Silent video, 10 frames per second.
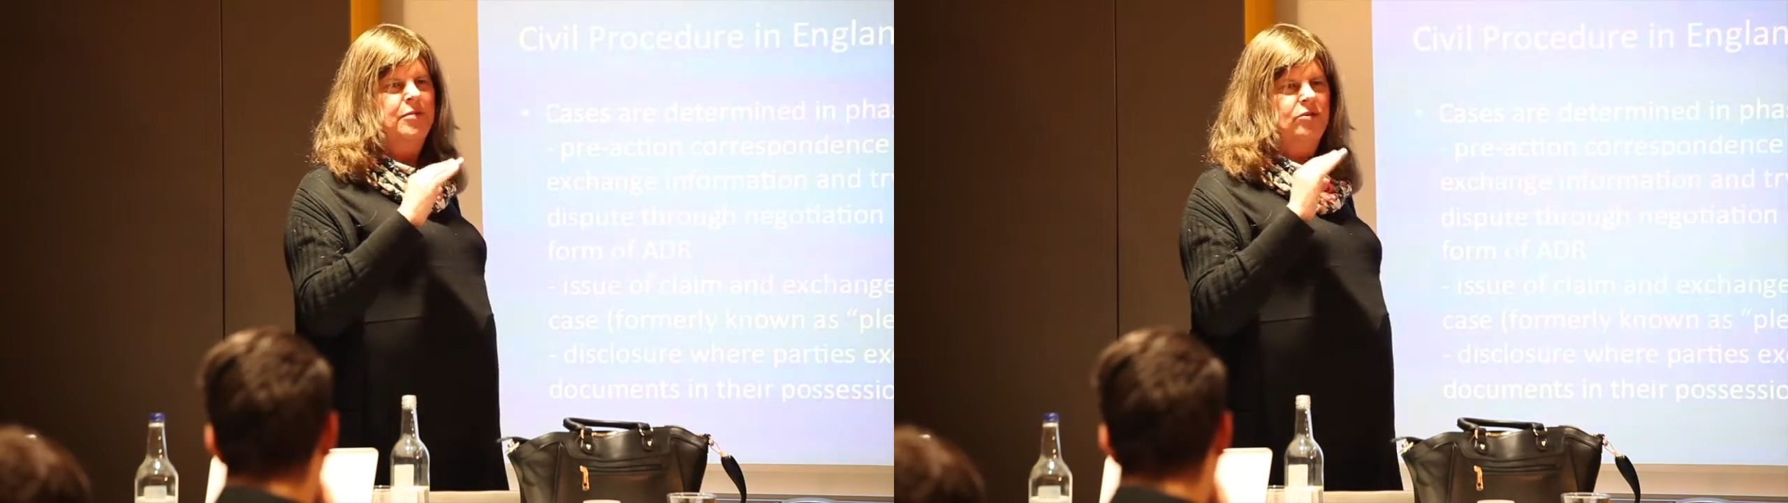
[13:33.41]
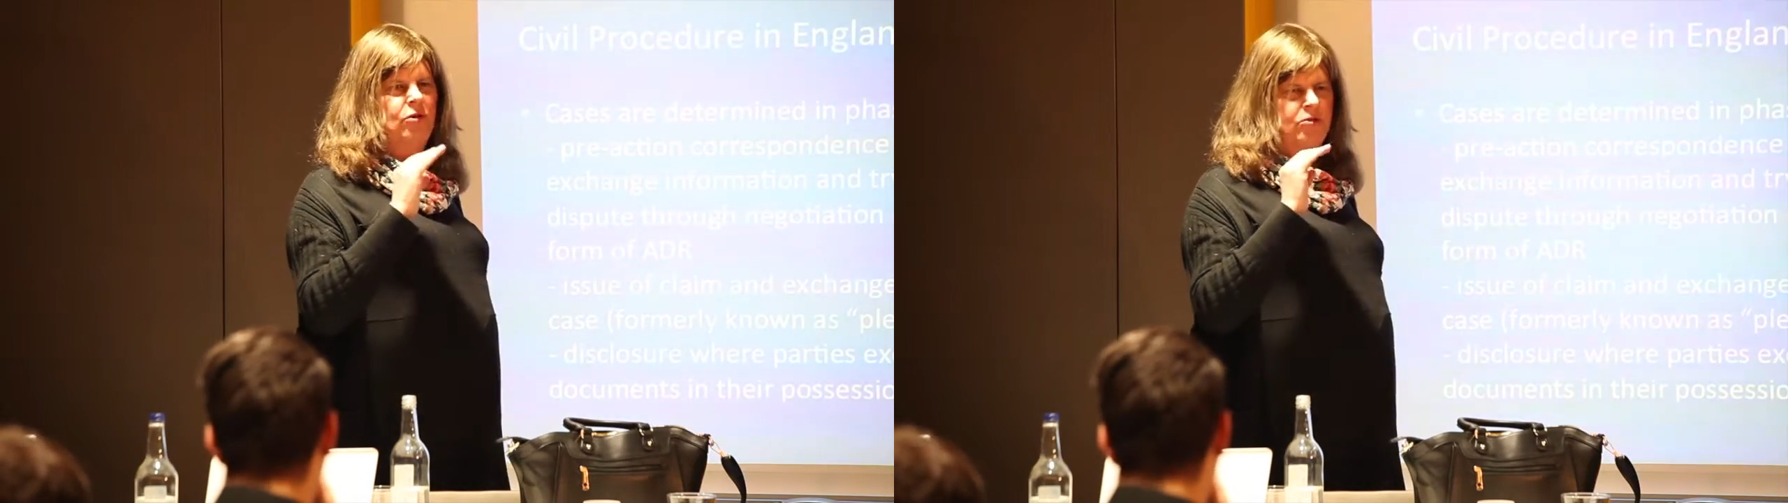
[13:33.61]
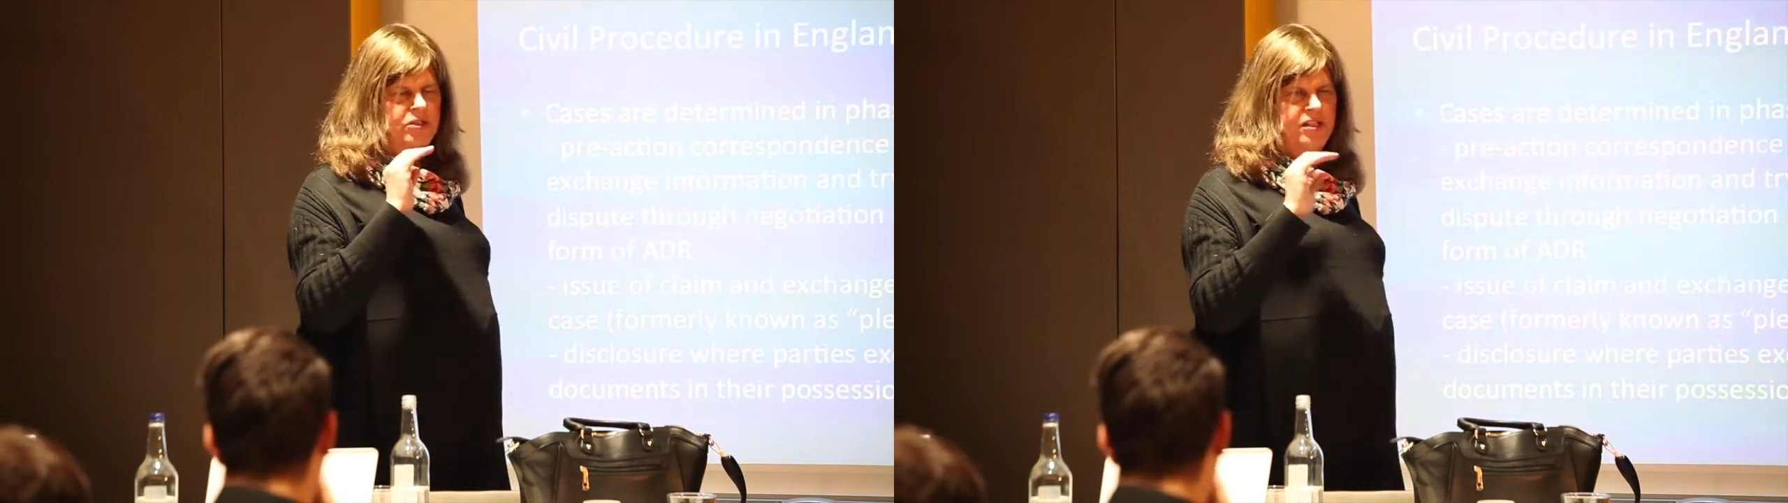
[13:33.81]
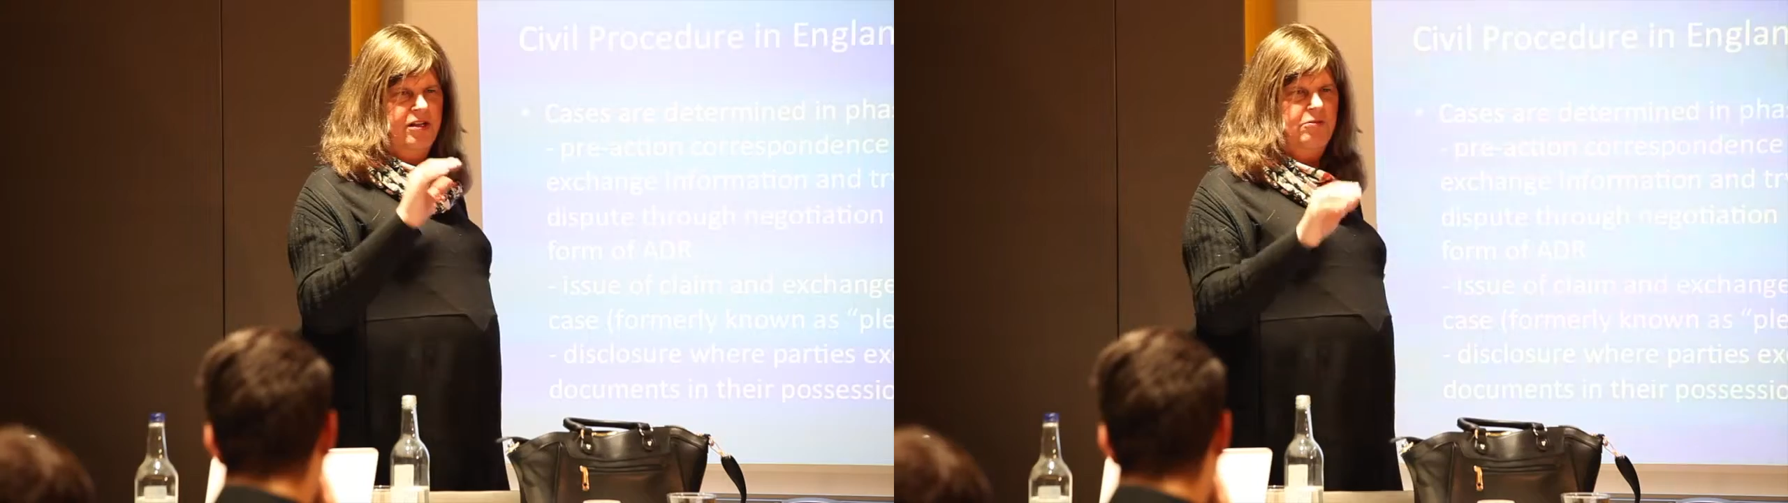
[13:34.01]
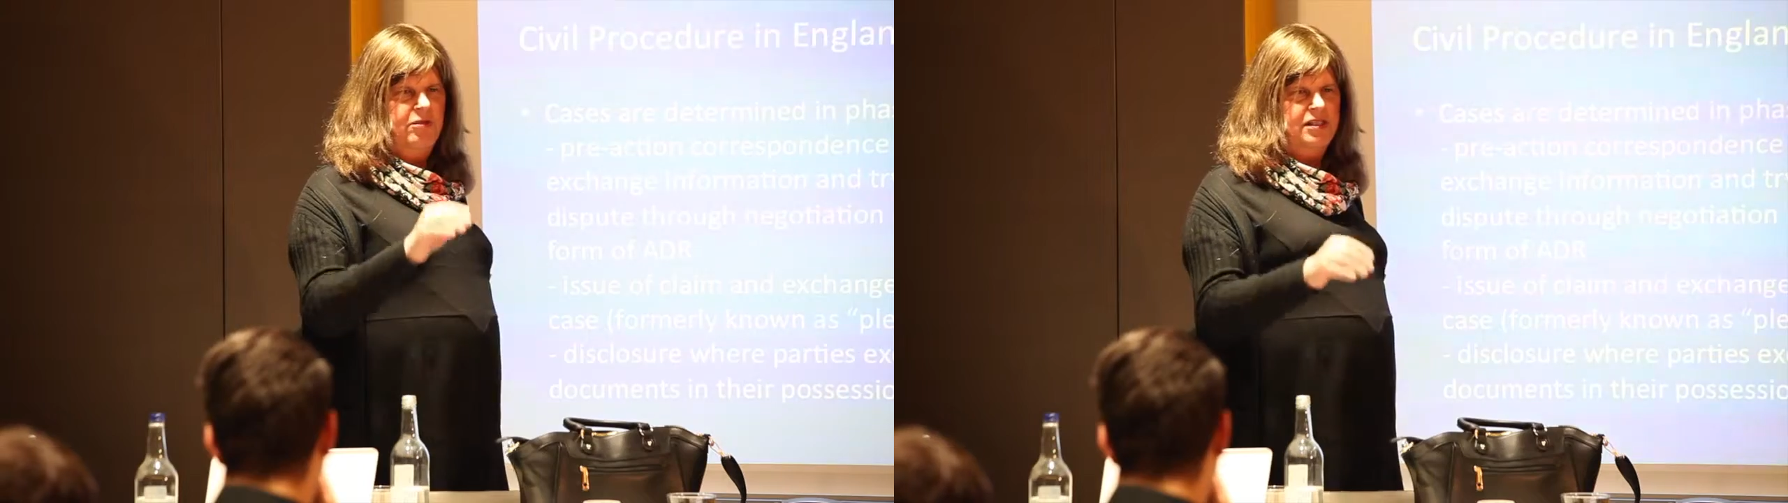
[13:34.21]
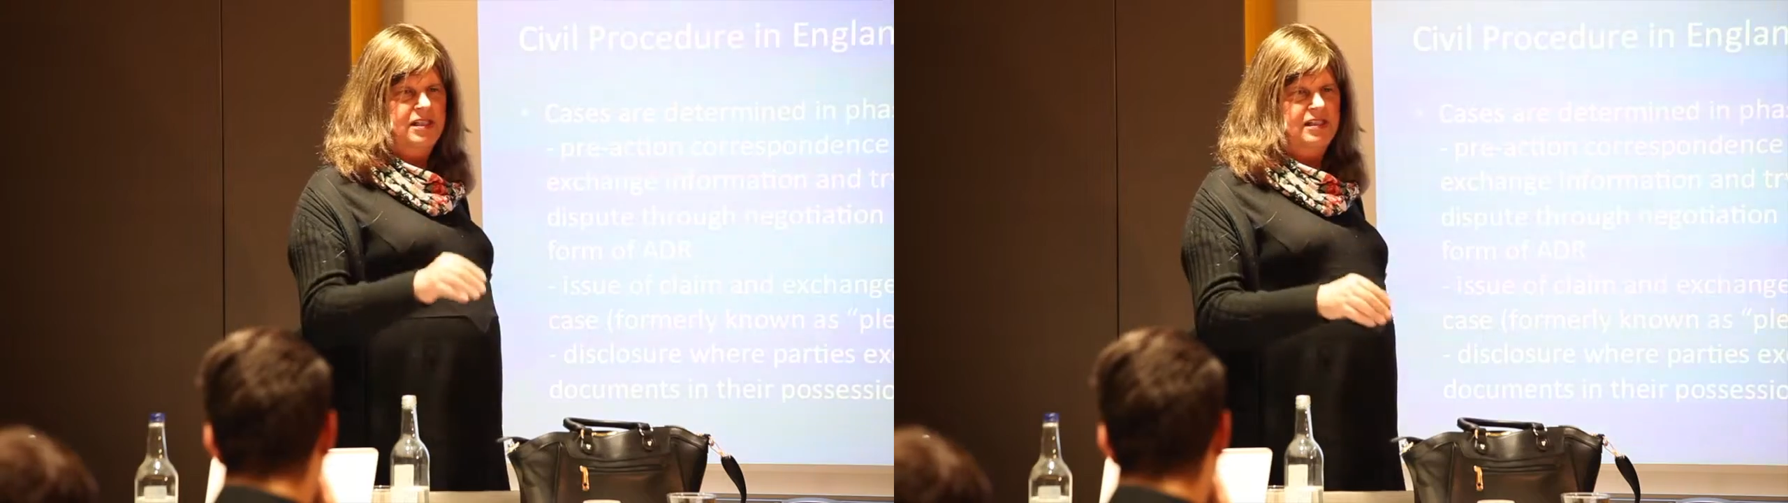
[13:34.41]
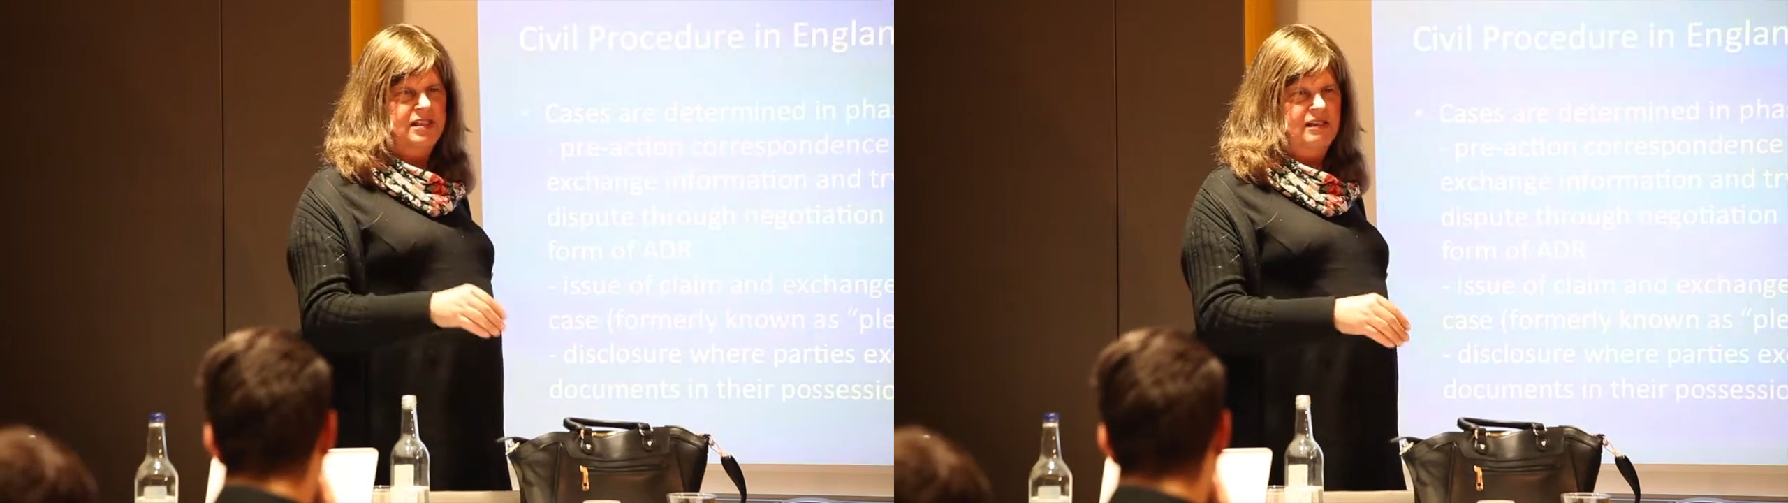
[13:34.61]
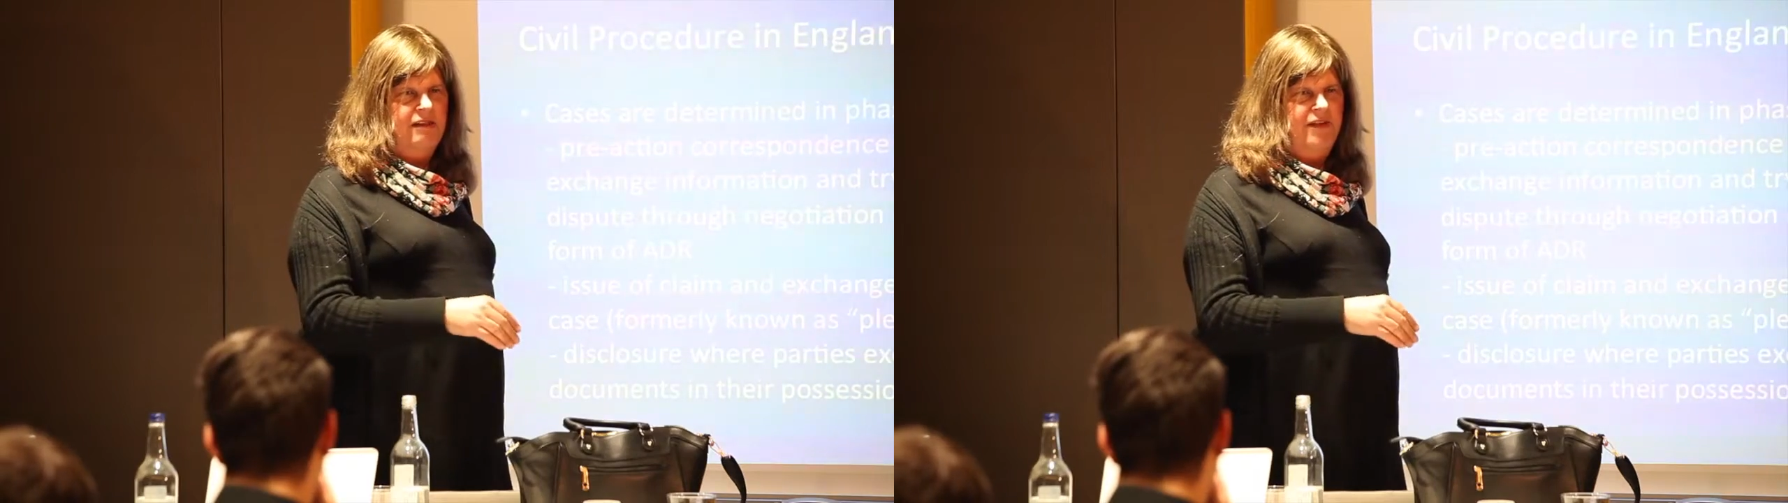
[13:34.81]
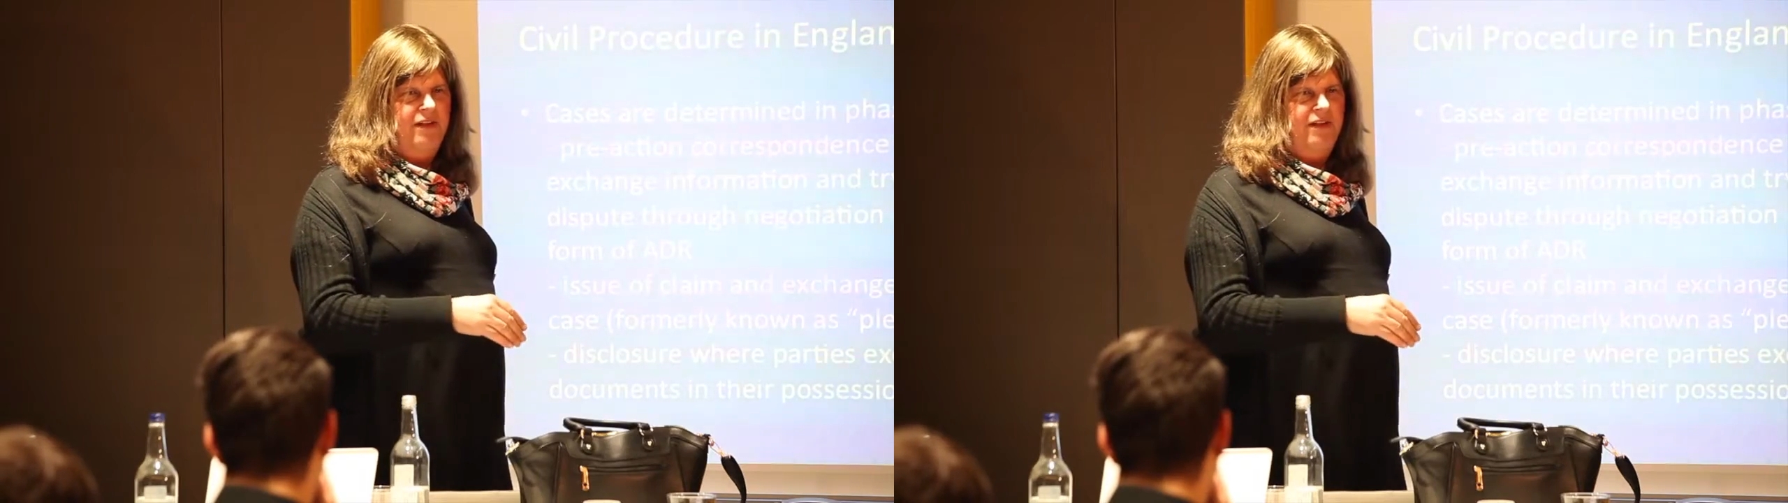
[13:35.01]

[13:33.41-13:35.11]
but also what's